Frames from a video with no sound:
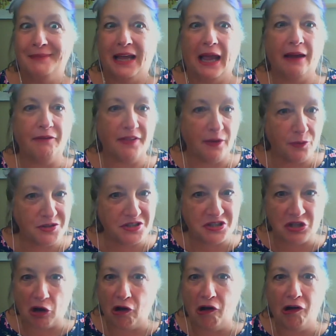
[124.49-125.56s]
Everything was
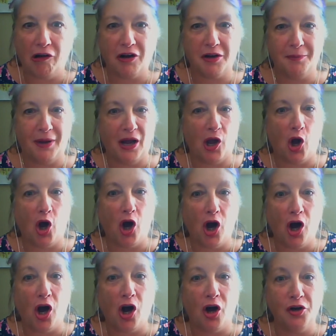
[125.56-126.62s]
dark. My
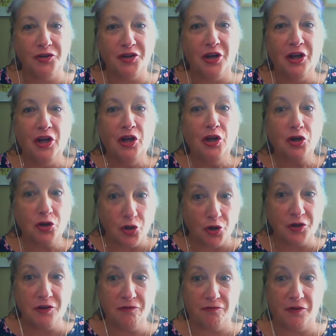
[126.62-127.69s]
heart
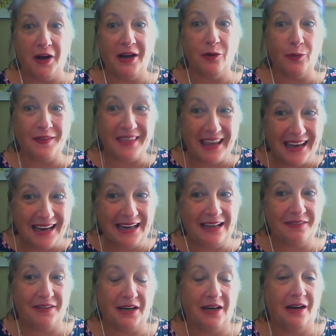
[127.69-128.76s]
couldn't find within it
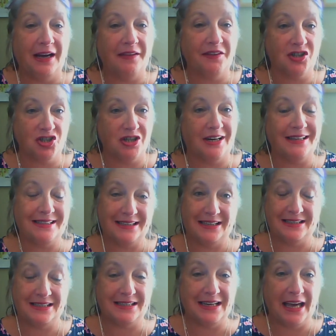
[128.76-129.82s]
the light that shines there
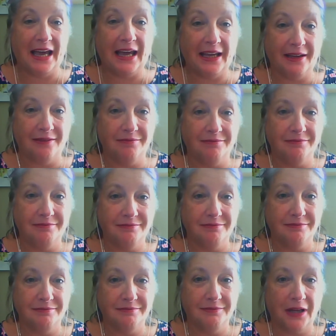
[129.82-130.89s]
today.
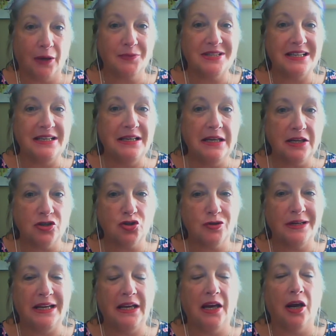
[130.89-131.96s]
I was
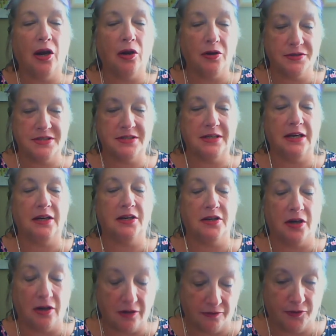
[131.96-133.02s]
literally lost in a
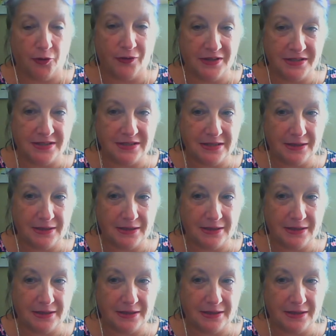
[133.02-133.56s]
dark forest.